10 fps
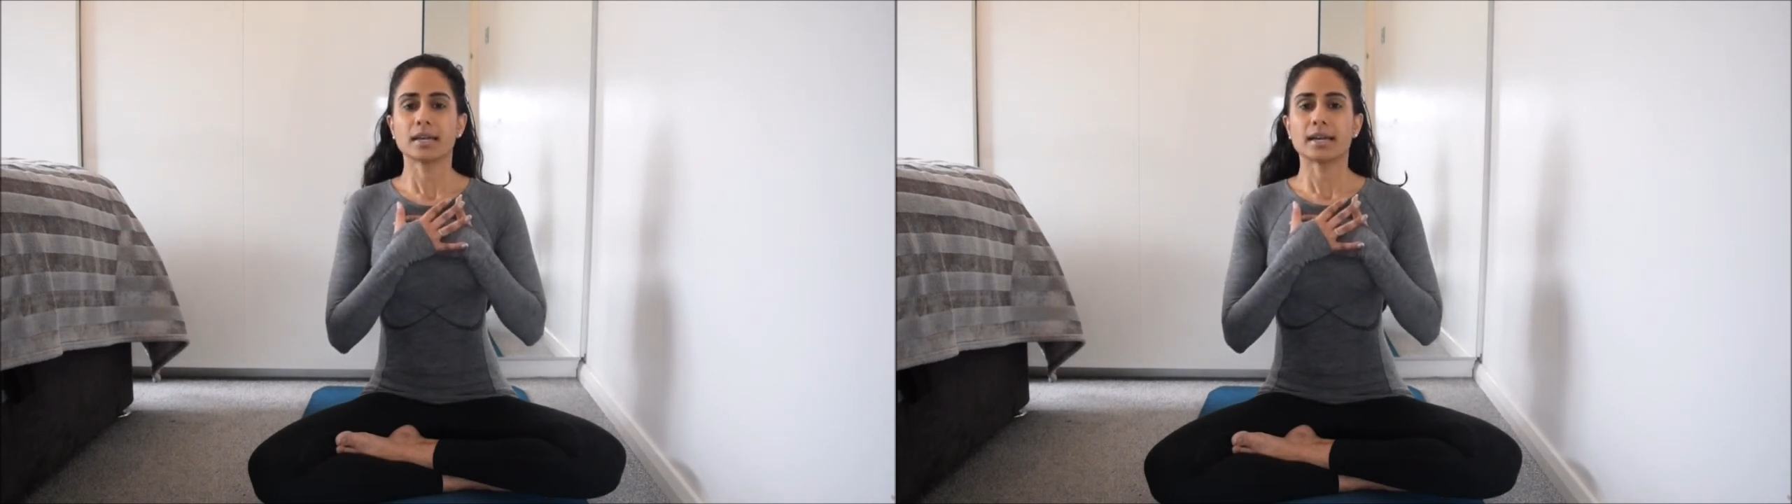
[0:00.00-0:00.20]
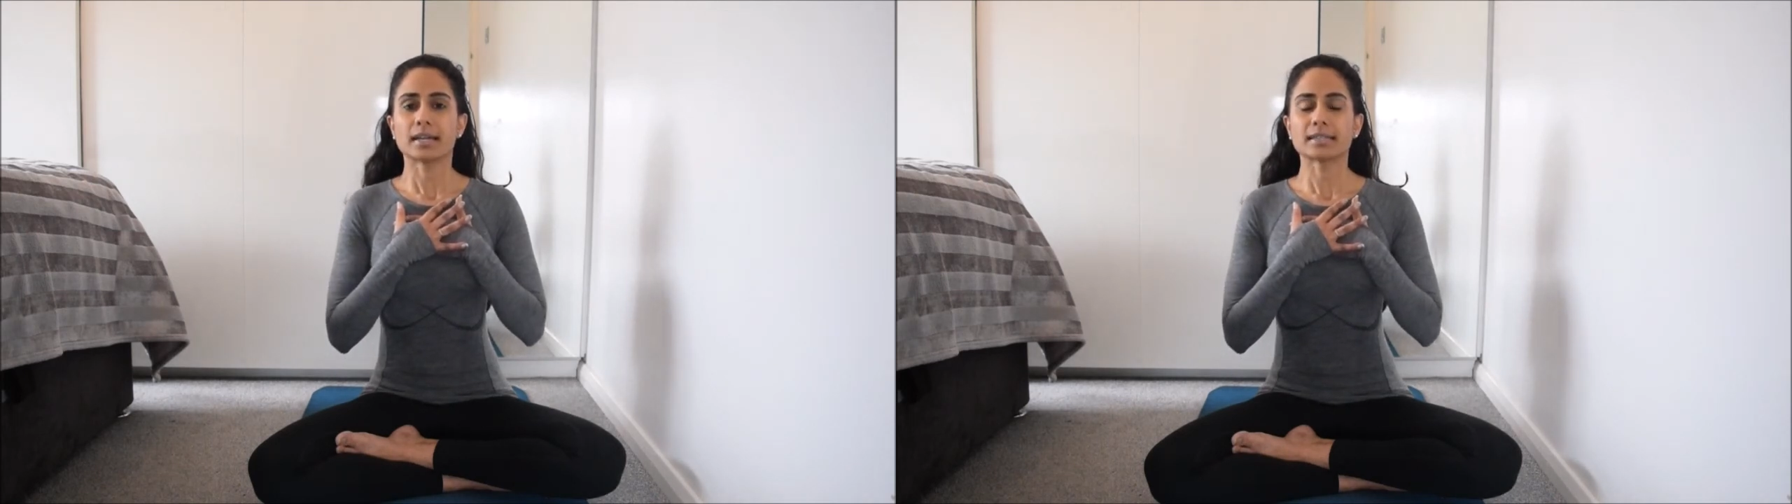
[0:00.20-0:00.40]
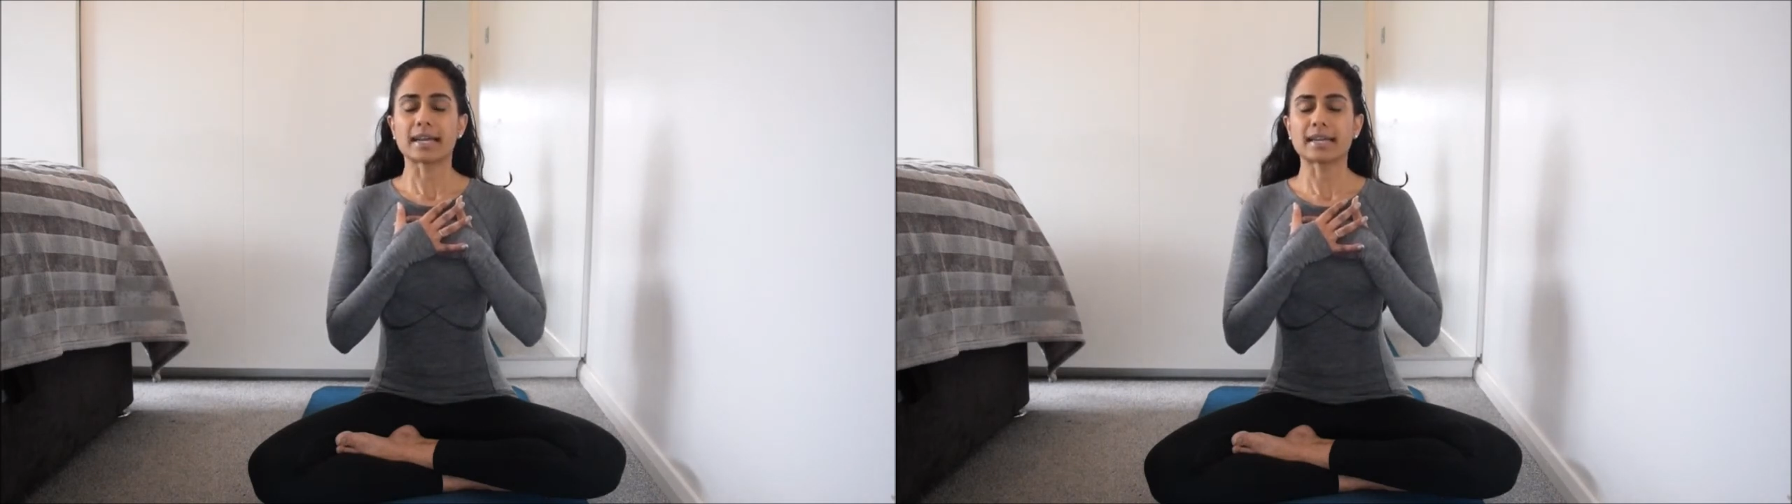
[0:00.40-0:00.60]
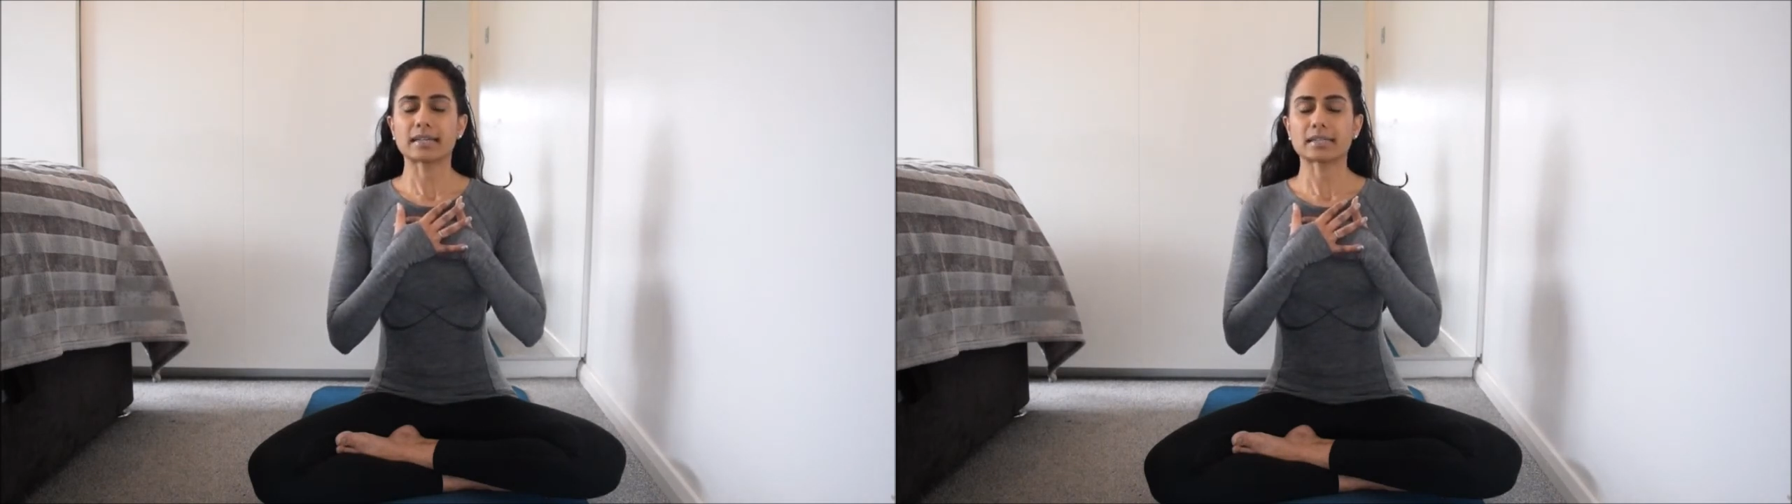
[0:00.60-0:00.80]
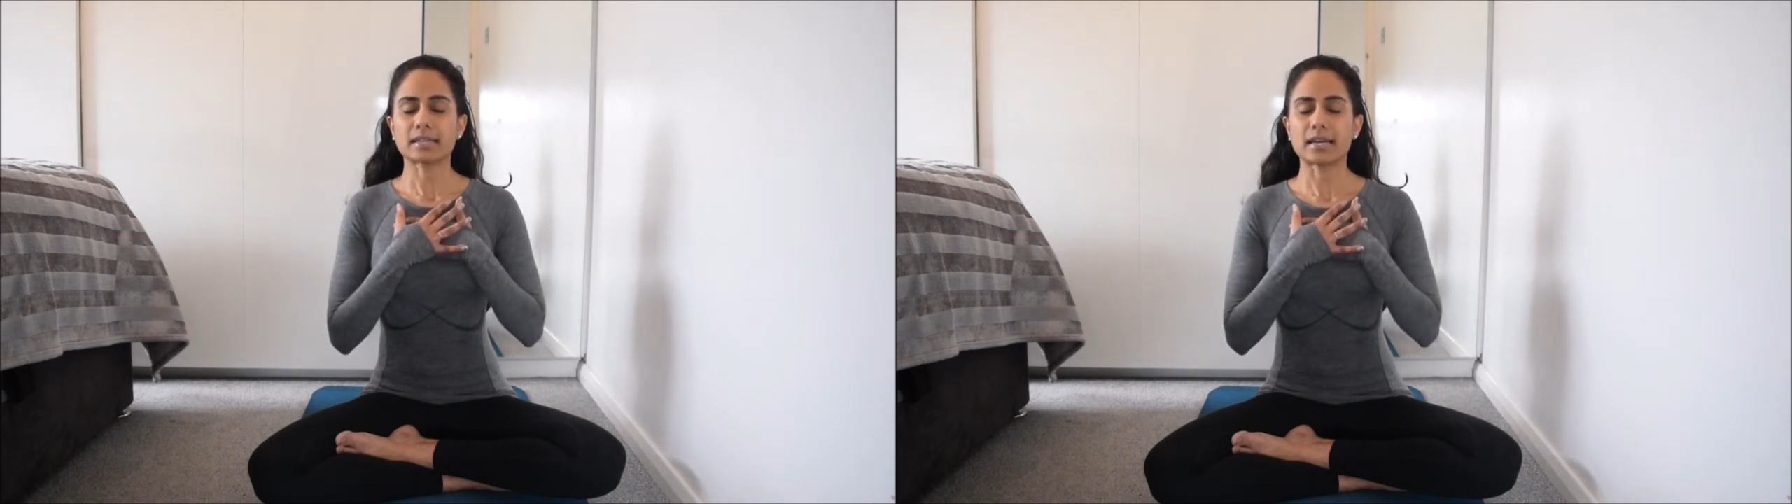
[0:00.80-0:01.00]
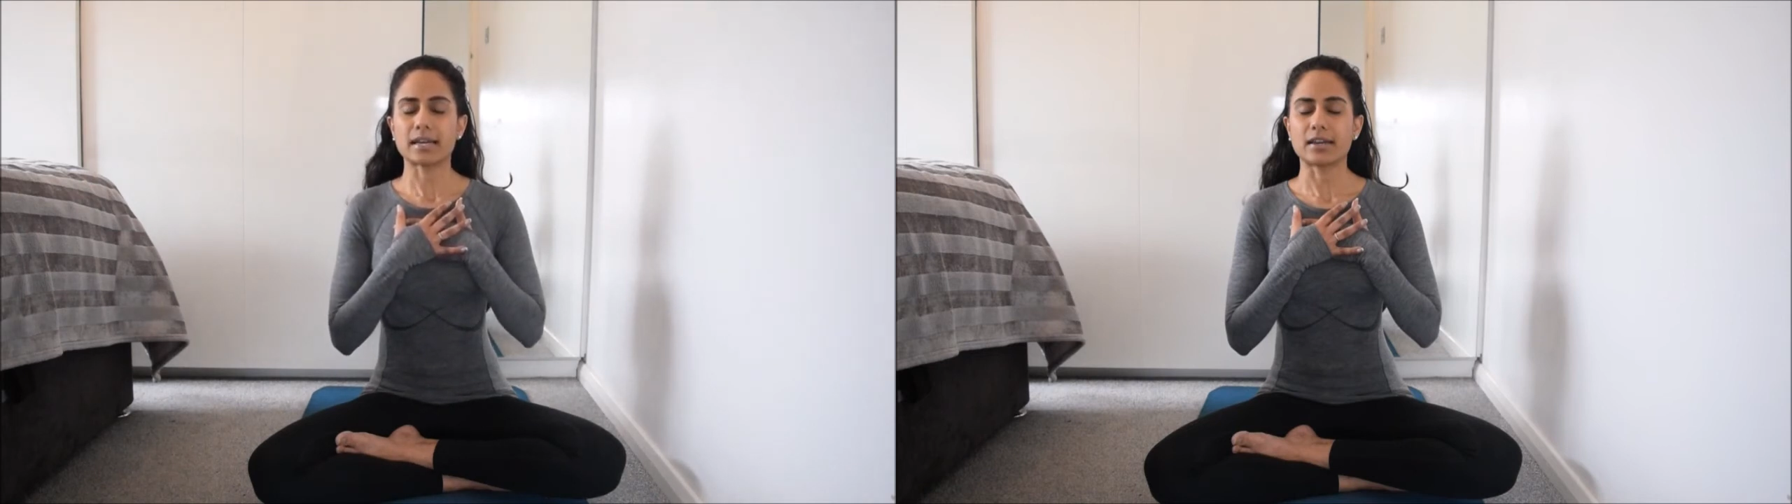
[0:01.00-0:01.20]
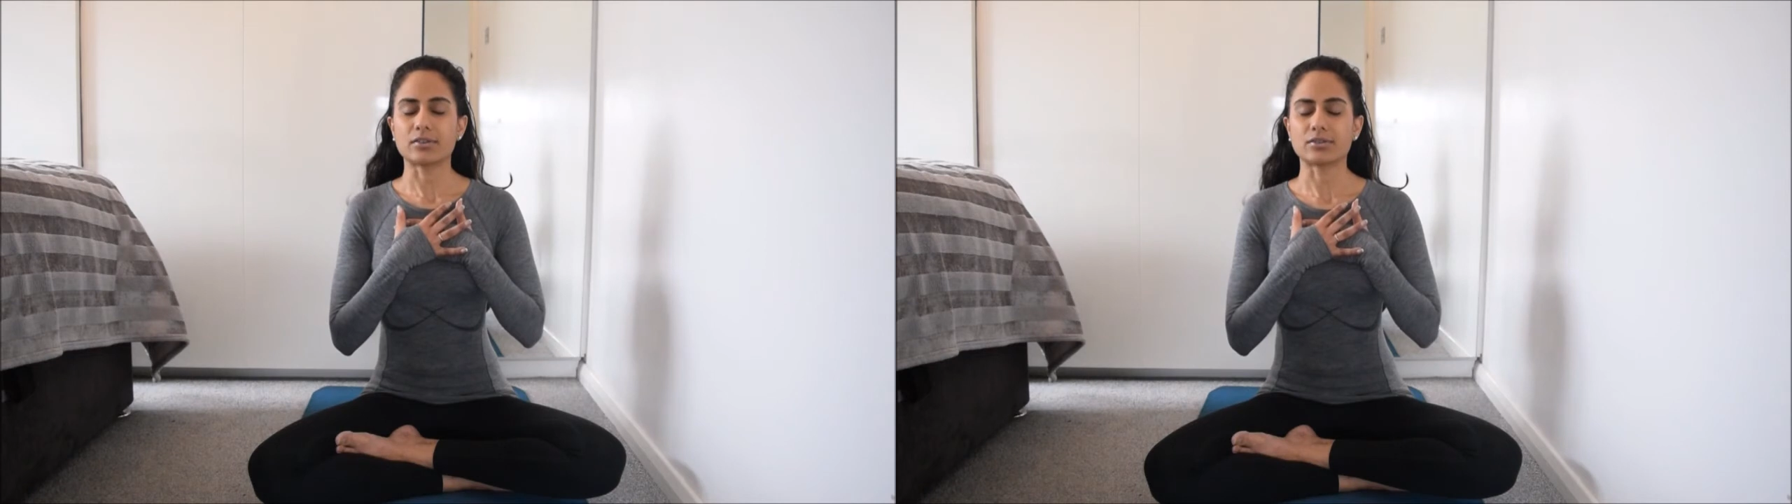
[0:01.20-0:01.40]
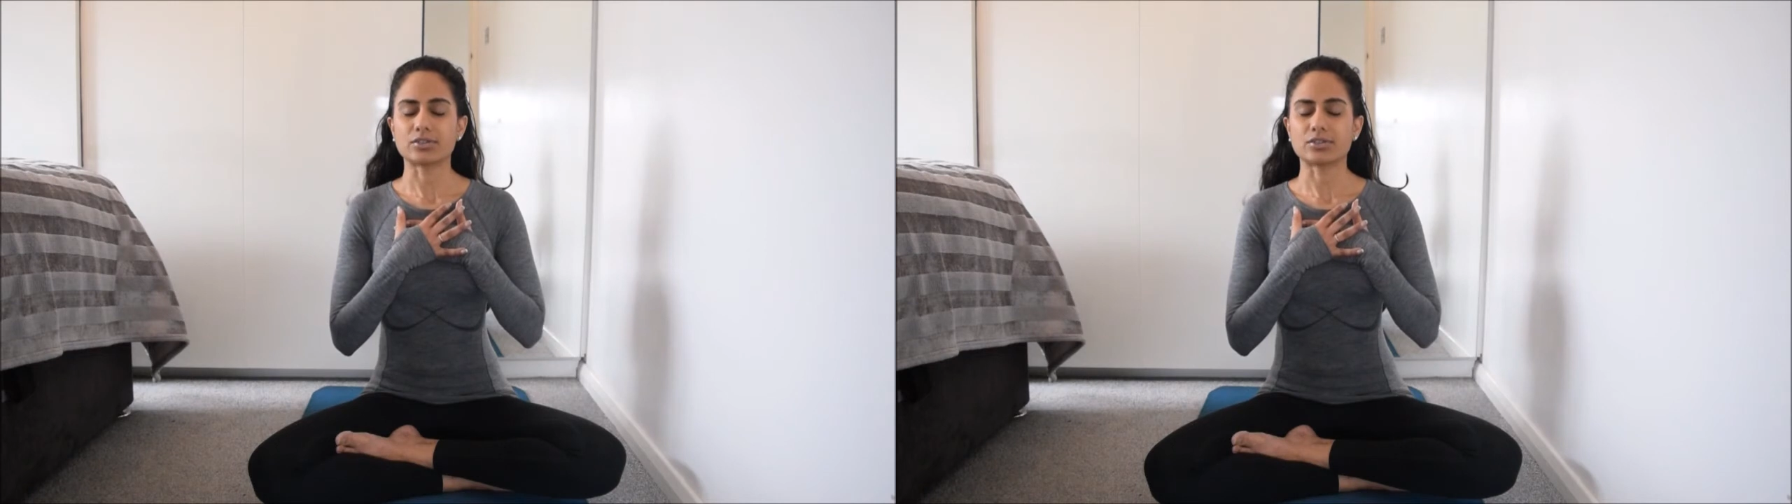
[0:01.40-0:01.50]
and exhale,